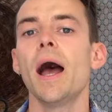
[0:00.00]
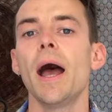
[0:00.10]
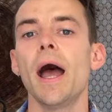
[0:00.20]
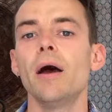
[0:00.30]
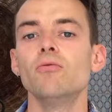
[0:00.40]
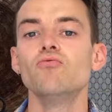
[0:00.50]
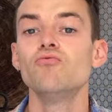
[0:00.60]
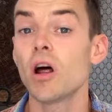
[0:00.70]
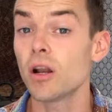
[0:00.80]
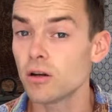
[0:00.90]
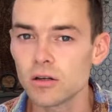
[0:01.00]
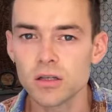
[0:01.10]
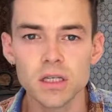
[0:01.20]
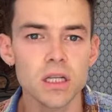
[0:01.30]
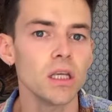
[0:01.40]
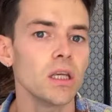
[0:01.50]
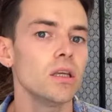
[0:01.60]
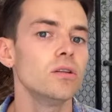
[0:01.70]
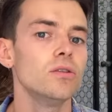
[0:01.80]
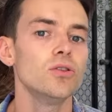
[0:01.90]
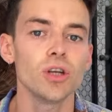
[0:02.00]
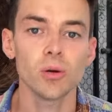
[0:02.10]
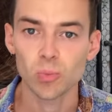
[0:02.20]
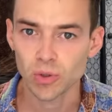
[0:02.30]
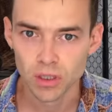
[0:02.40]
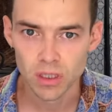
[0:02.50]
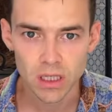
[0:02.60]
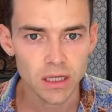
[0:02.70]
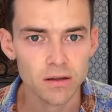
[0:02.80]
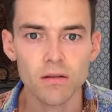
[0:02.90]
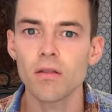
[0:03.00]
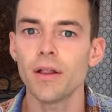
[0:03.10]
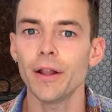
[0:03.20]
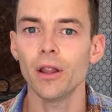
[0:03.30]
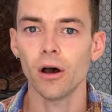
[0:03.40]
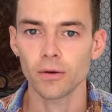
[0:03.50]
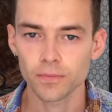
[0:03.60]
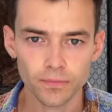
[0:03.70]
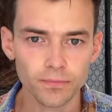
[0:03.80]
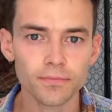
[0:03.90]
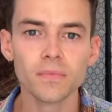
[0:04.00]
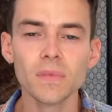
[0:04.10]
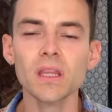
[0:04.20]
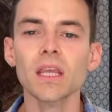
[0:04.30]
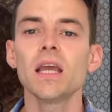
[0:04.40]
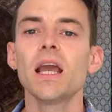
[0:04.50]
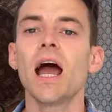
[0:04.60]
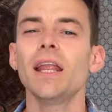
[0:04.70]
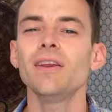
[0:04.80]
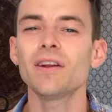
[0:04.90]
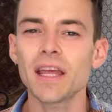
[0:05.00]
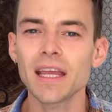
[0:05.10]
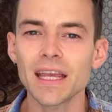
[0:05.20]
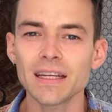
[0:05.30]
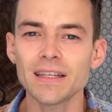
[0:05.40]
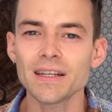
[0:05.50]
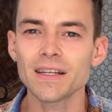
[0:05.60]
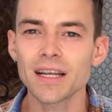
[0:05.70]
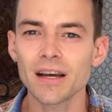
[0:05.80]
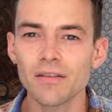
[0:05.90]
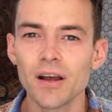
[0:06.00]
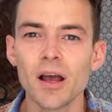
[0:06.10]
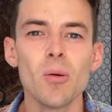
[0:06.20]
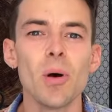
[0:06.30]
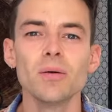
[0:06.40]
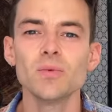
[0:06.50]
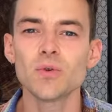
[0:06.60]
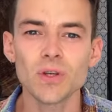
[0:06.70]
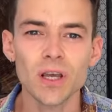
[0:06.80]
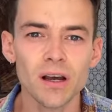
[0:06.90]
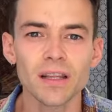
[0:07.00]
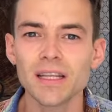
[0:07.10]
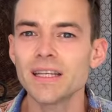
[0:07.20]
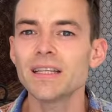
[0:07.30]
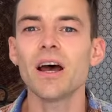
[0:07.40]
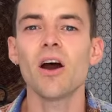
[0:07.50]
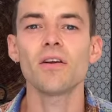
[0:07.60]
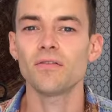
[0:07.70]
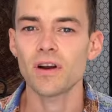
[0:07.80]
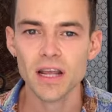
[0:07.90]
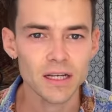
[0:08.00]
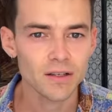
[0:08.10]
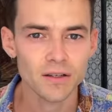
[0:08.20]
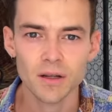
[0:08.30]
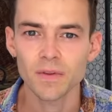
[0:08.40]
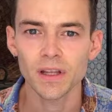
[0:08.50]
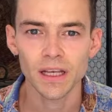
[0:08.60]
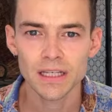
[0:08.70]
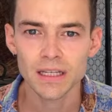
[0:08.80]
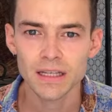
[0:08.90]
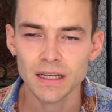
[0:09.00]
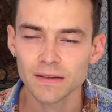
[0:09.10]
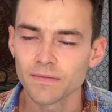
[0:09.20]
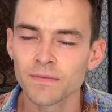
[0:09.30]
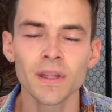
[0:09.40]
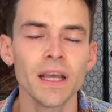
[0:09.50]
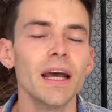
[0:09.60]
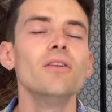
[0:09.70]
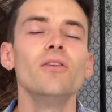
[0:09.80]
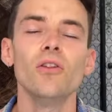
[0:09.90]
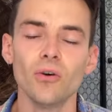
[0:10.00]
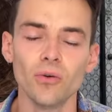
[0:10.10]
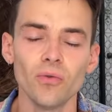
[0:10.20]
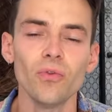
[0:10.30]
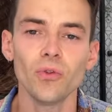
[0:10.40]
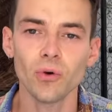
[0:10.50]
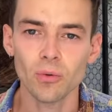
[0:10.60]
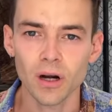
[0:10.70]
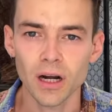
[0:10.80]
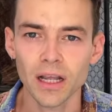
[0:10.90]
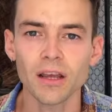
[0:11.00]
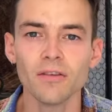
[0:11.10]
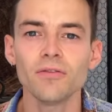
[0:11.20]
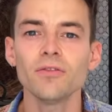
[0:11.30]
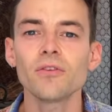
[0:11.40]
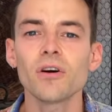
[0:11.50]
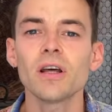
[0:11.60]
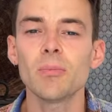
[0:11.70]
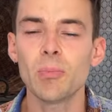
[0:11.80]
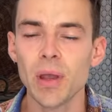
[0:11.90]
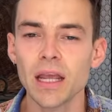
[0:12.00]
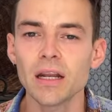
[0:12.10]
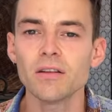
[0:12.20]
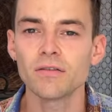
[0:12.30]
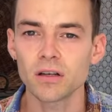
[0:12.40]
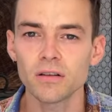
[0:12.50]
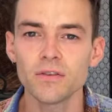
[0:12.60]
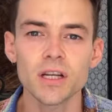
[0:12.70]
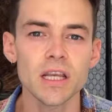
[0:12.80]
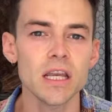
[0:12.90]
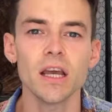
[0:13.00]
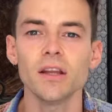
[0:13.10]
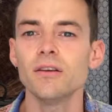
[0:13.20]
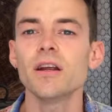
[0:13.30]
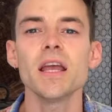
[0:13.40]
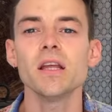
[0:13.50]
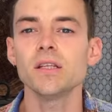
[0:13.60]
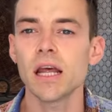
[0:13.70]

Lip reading: runner's knee, jumper's knee, the lot. And you're thinking to yourself, but I'm so young, this isn't arthritis or something, isn't it? No, don't worry. If you've got pain at the front of your knee and you're aged